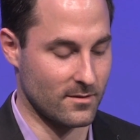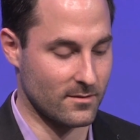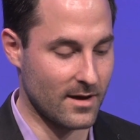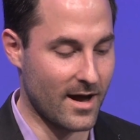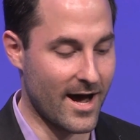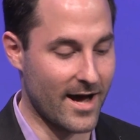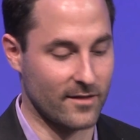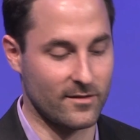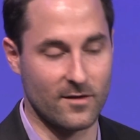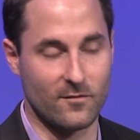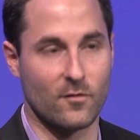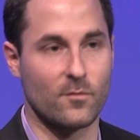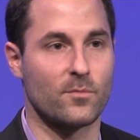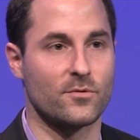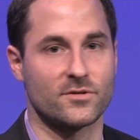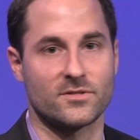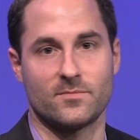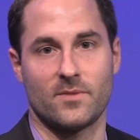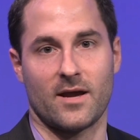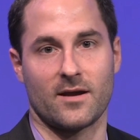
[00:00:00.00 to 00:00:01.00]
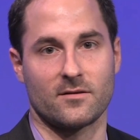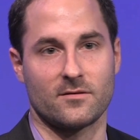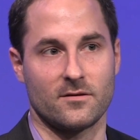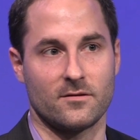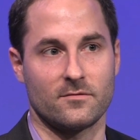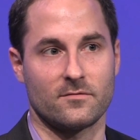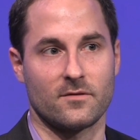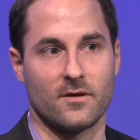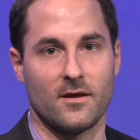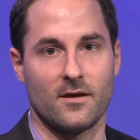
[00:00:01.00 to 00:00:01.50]
high-level
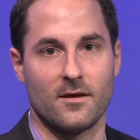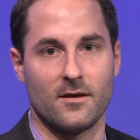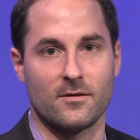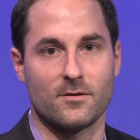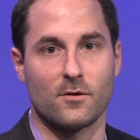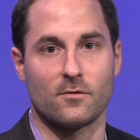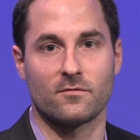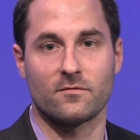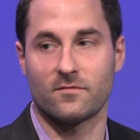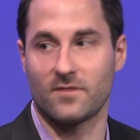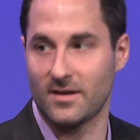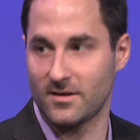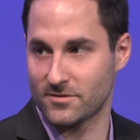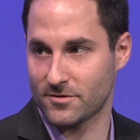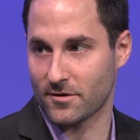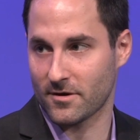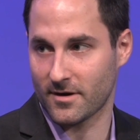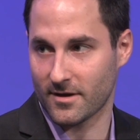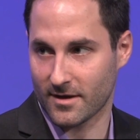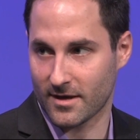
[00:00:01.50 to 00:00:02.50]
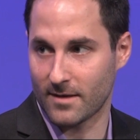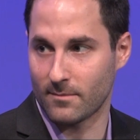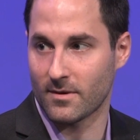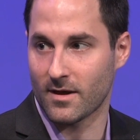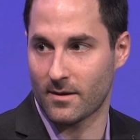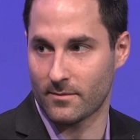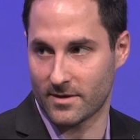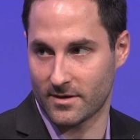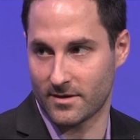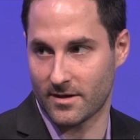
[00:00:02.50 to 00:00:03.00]
perspective, fees are going to keep
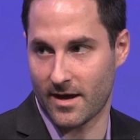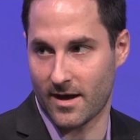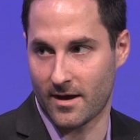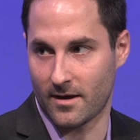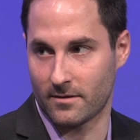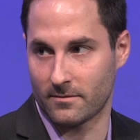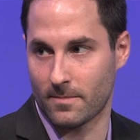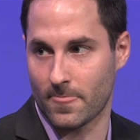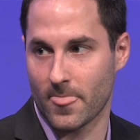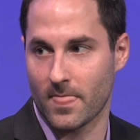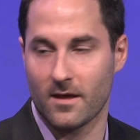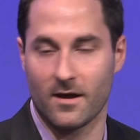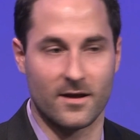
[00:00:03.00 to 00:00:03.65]
coming down.